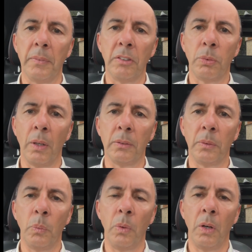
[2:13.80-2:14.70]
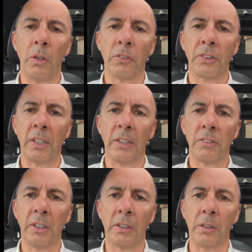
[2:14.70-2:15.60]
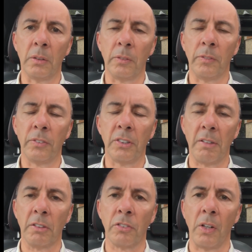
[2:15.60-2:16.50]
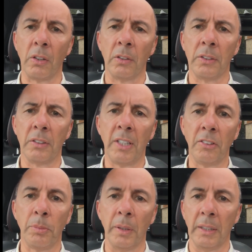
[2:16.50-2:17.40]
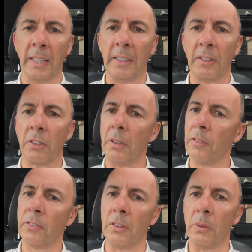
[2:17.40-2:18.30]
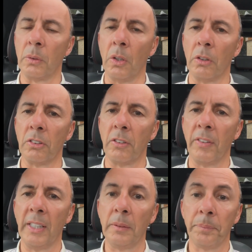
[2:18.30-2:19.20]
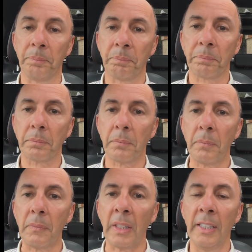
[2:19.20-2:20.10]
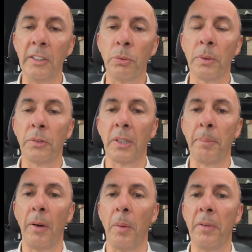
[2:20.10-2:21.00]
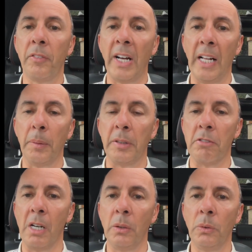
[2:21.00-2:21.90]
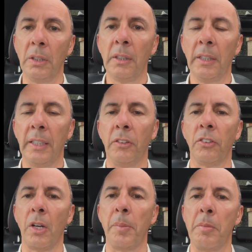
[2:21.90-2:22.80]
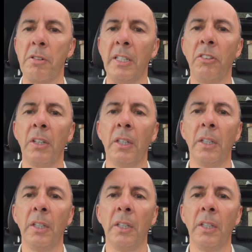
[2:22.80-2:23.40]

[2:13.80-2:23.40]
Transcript: This one was a single serious fault on the test, but again, that's enough to cause you to fail. And this one was at the bottom of Albert Road in Serby Bridge.